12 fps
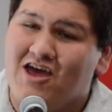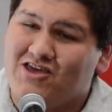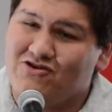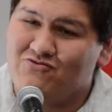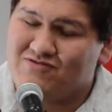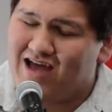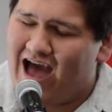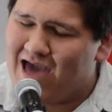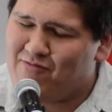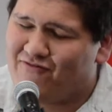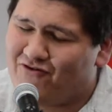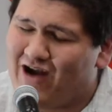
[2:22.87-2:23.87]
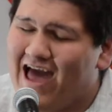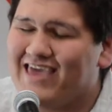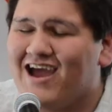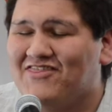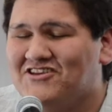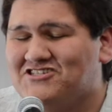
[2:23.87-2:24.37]
you died before I
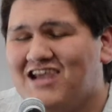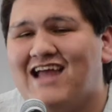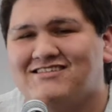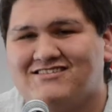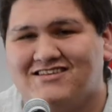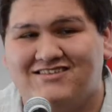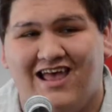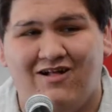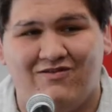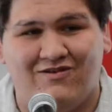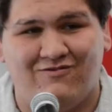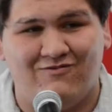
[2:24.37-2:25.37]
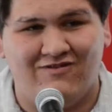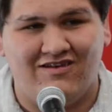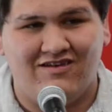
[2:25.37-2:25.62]
got the chance to tell you